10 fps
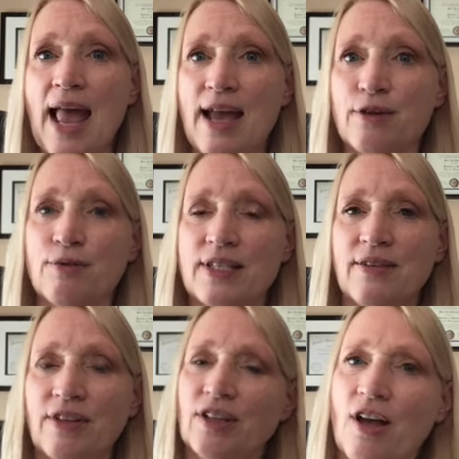and
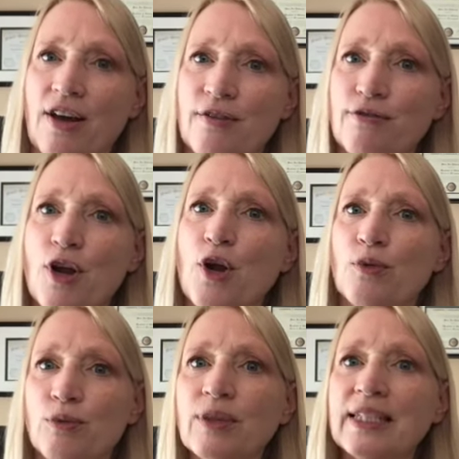receiving a lot of
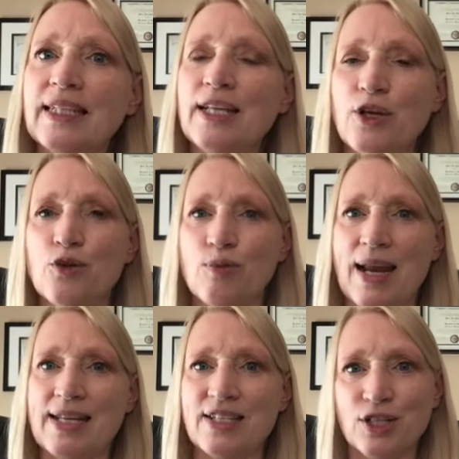really
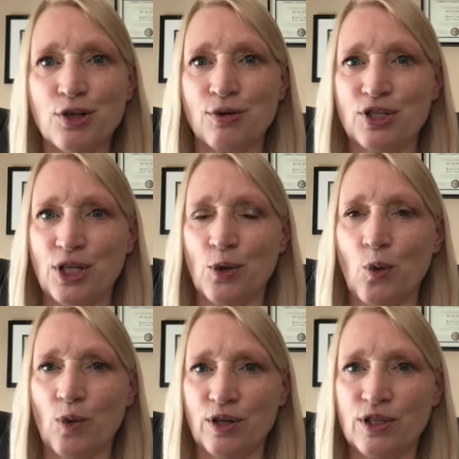great encouraging
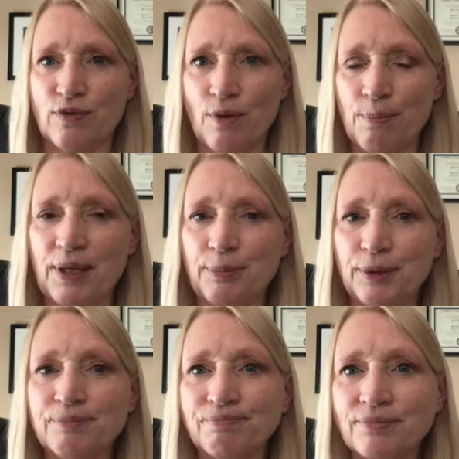words from
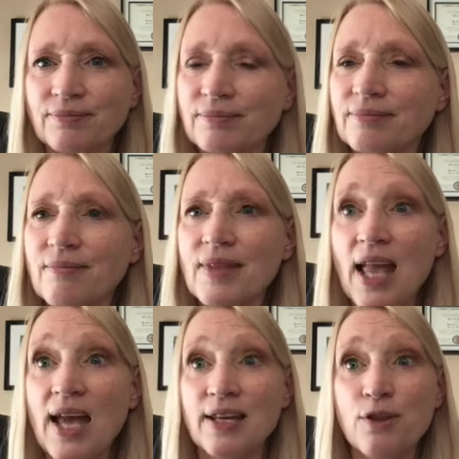people.
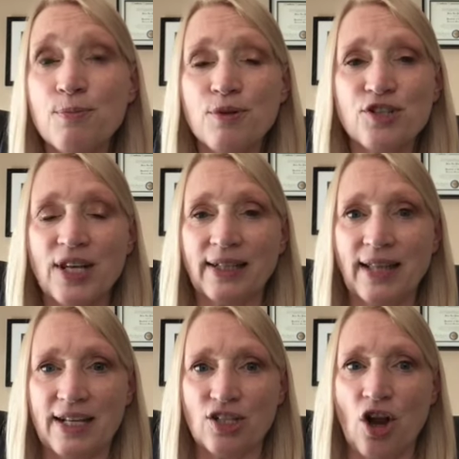Another person I'd
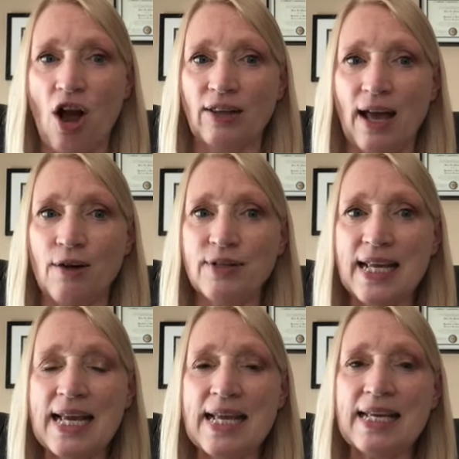like to call out
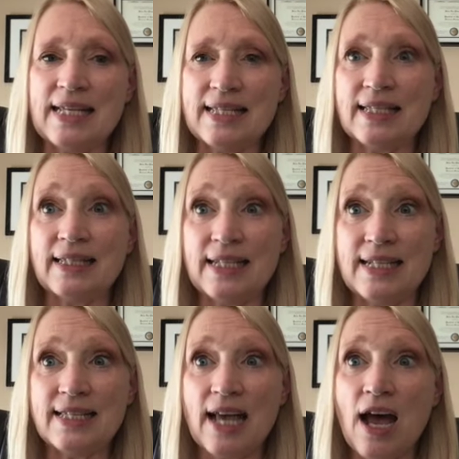is
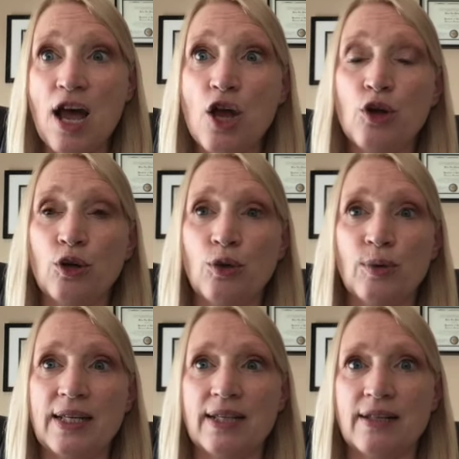Lisa, who
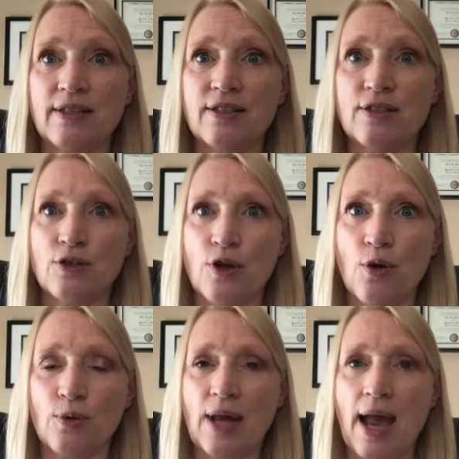is
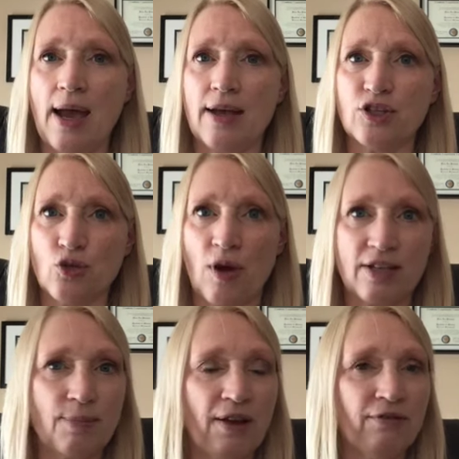known as Cross
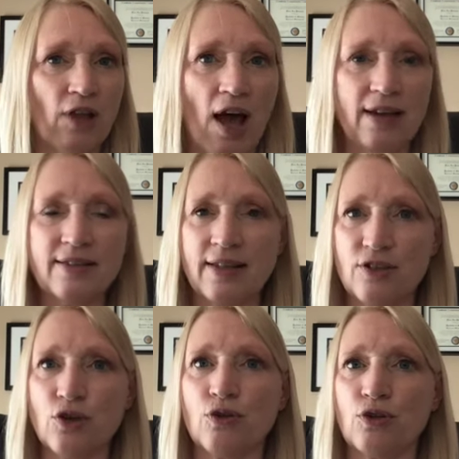by Floss. That's
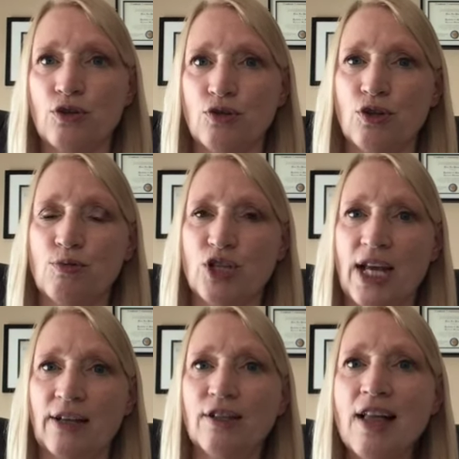her YouTube
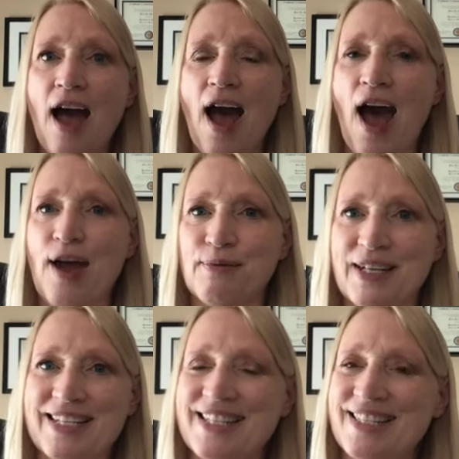channel. I
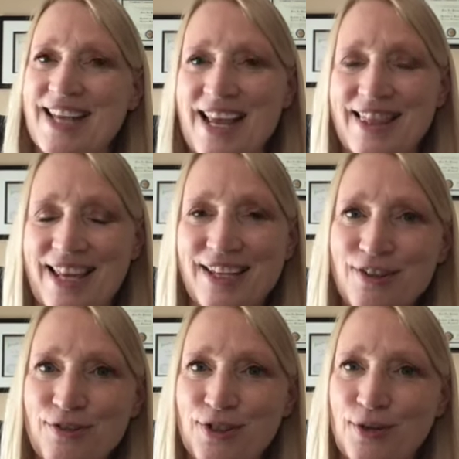wanted to say thank
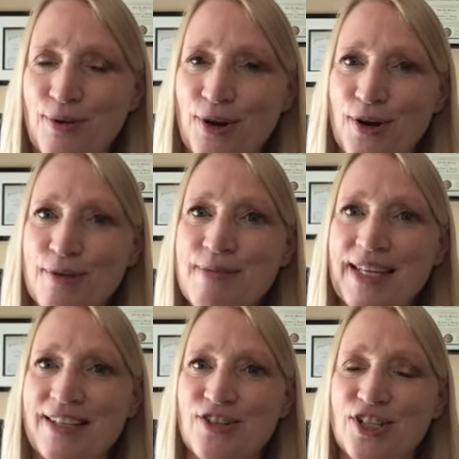you to her
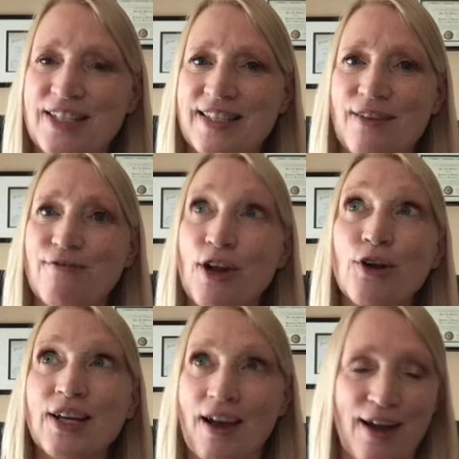because she said
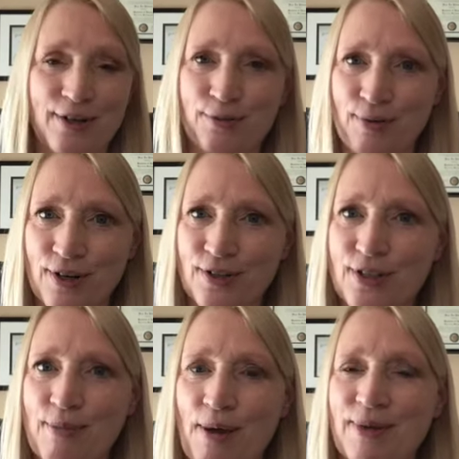very kind words
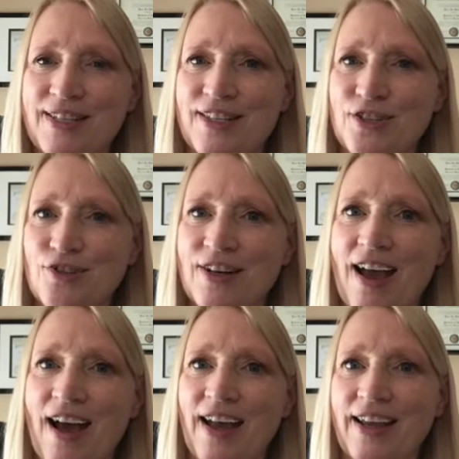about my sister and
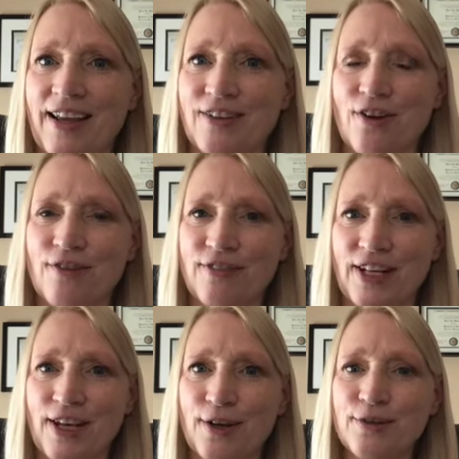I and our
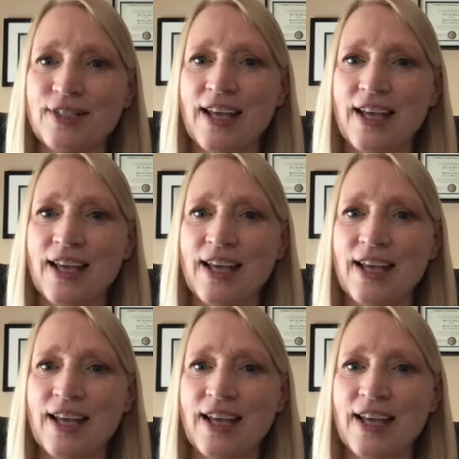videos.